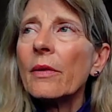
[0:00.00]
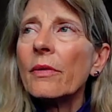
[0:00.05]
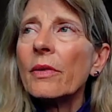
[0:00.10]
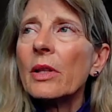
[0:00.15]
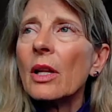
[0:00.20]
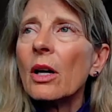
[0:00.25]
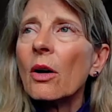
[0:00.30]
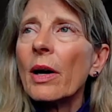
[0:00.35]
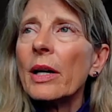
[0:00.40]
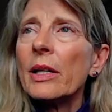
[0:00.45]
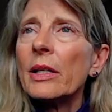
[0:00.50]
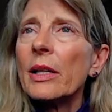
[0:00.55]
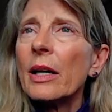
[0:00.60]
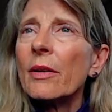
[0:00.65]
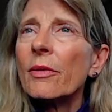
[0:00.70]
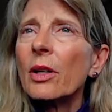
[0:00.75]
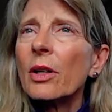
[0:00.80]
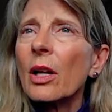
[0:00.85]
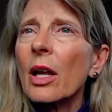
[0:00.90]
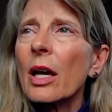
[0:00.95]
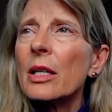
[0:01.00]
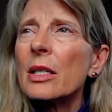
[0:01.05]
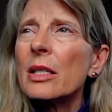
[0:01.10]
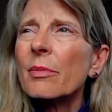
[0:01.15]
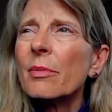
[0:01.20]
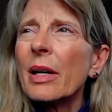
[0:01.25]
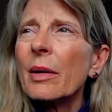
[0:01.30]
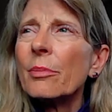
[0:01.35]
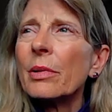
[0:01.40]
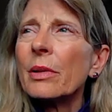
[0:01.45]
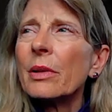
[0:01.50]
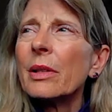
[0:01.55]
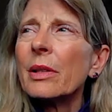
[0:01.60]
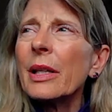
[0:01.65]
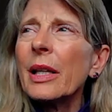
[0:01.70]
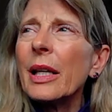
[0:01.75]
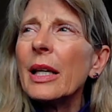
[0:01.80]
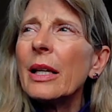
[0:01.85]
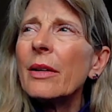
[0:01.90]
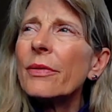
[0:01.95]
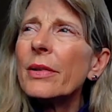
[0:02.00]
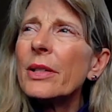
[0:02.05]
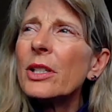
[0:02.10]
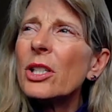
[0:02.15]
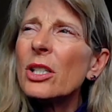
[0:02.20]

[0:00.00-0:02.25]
even though I never lost my belief.